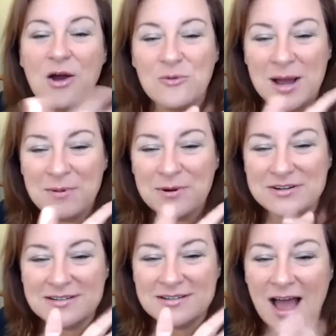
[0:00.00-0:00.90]

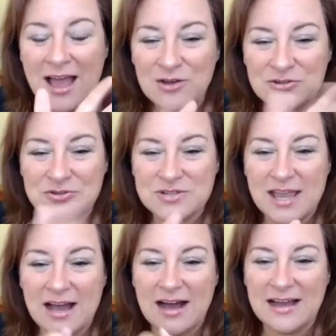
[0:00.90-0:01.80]
Robert, I also say
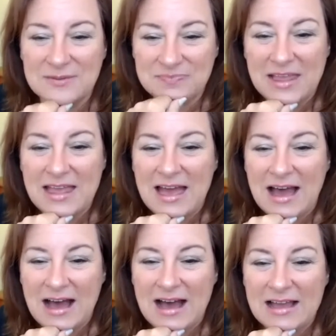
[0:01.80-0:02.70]
hi.
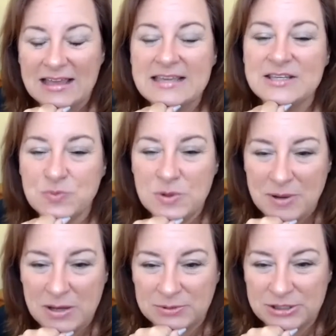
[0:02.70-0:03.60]
He's
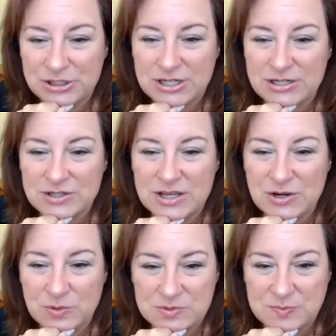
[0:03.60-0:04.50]
republishing to
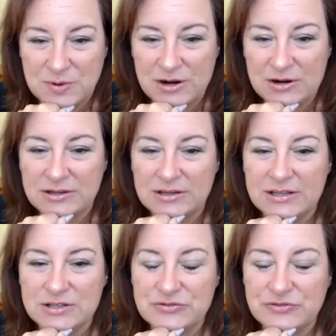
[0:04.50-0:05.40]
Ingram Spark
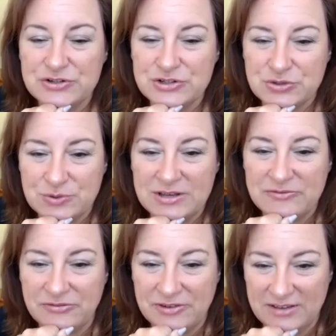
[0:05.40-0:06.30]
his first 3 of
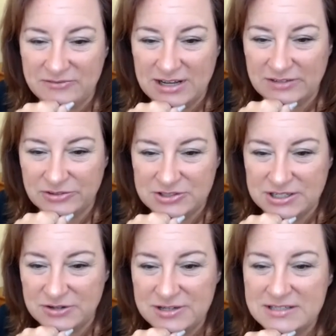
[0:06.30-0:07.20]
a 5-novel
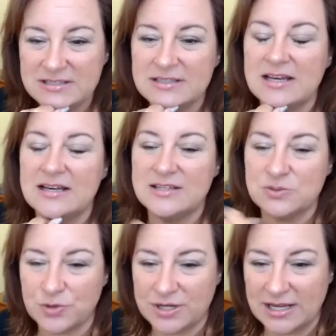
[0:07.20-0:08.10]
series. He's
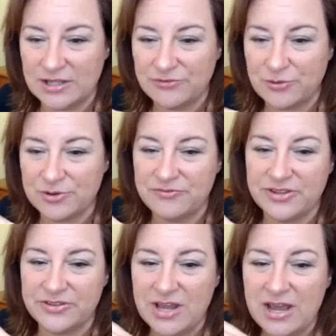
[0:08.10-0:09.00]
working on the 4th and
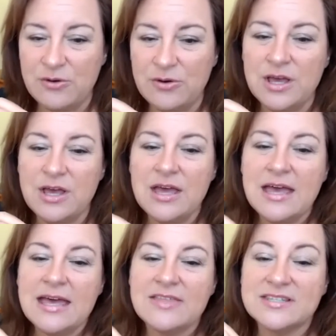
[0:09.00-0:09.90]
5th now. The